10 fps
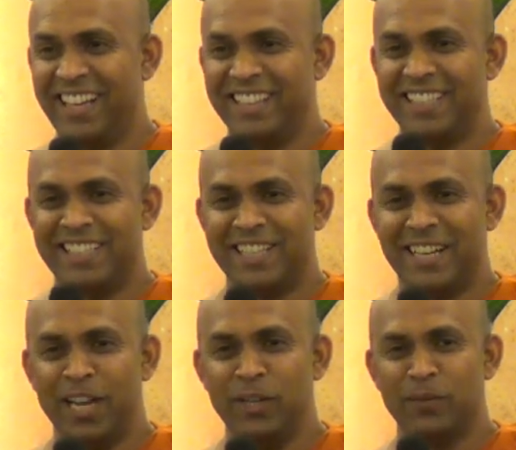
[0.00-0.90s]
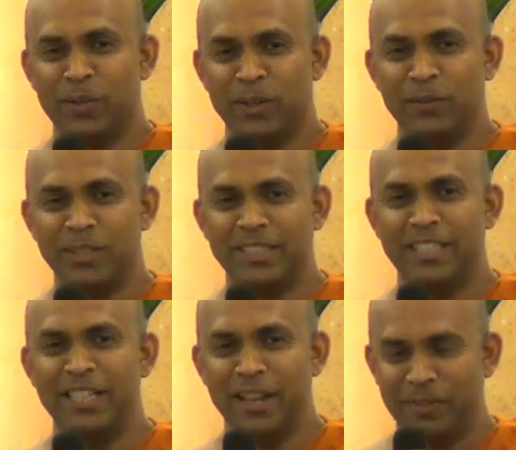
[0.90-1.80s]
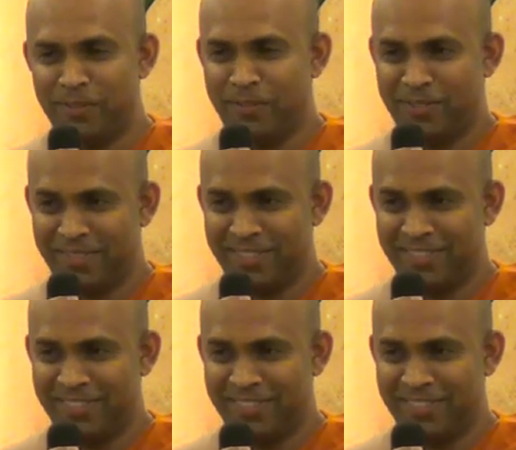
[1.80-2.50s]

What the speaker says: This tiny frog was deaf.